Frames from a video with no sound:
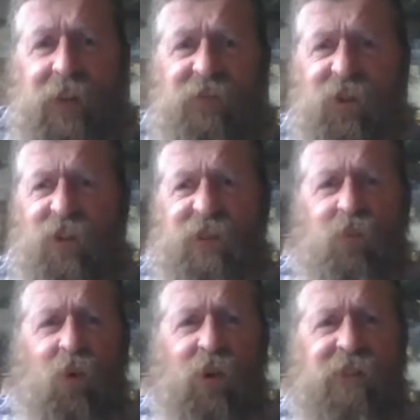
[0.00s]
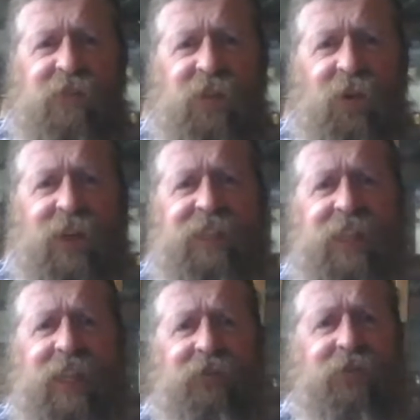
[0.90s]
Of course, water is always
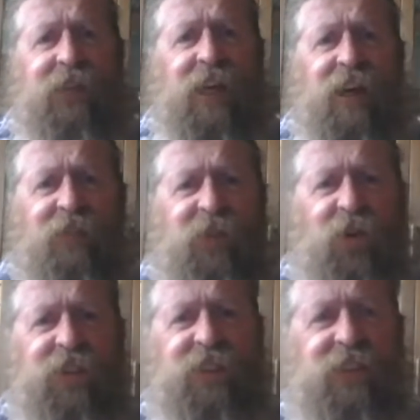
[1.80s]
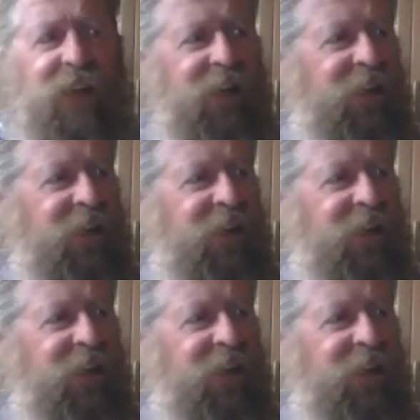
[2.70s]
level. Of course,